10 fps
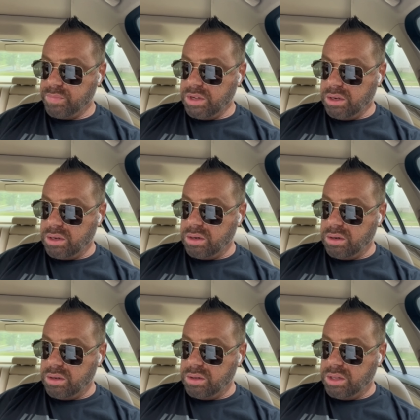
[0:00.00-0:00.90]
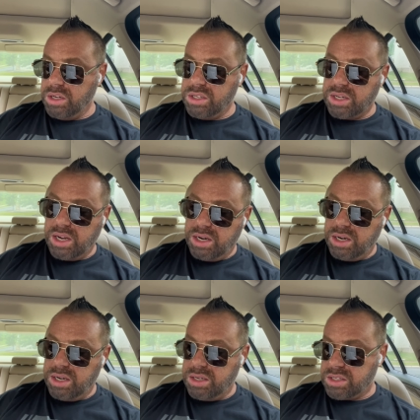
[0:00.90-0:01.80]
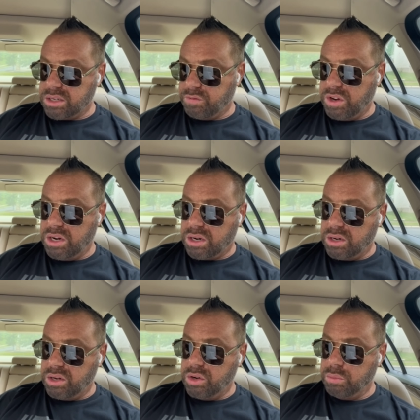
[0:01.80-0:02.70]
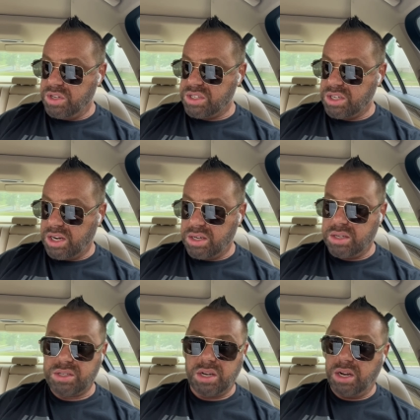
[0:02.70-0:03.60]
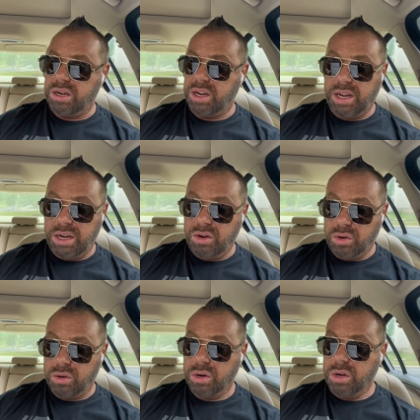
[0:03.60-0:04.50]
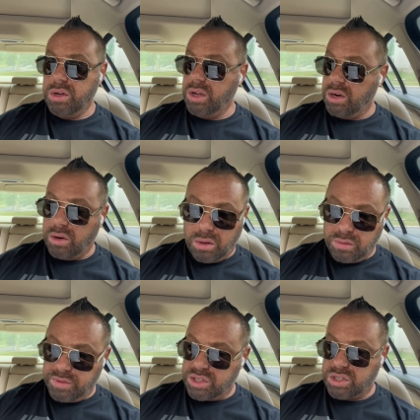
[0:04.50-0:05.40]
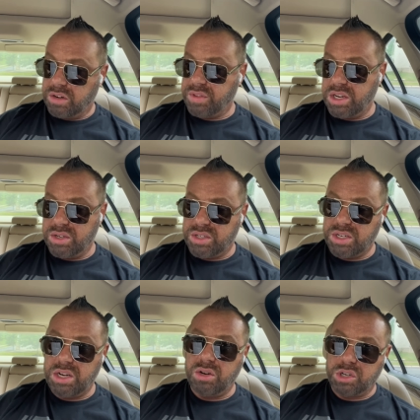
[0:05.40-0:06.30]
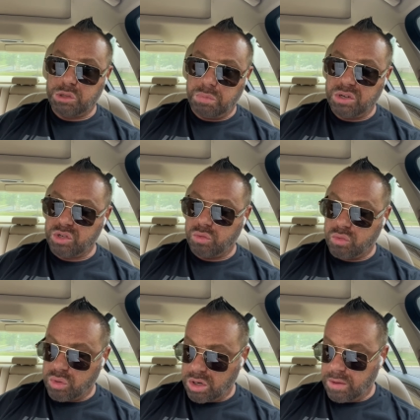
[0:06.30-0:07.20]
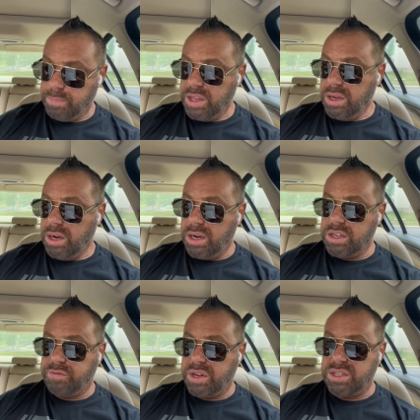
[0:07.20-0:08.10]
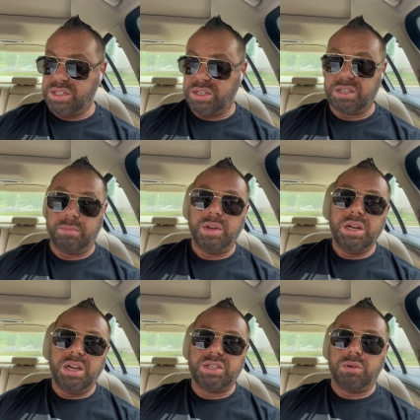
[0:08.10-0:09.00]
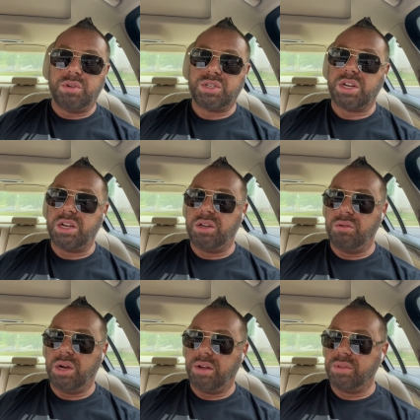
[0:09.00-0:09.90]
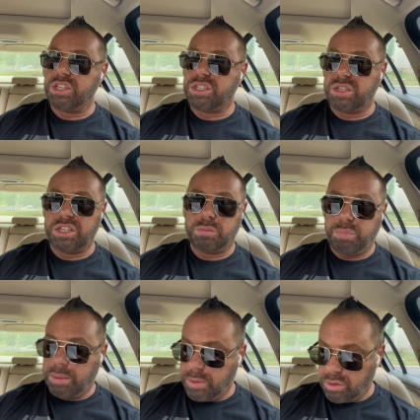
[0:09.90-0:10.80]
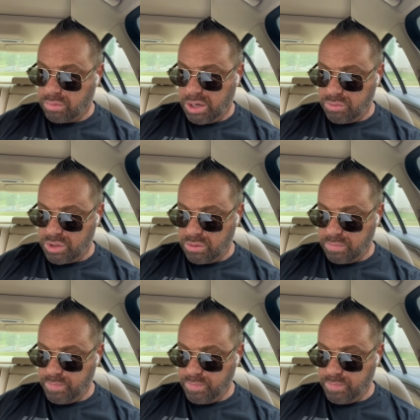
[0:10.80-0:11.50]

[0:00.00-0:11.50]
uh, uh, these entities feed on human sadness and anger and all of this stuff. They can see your spiritual aura and defense system. It's almost like you have this, this bubble around you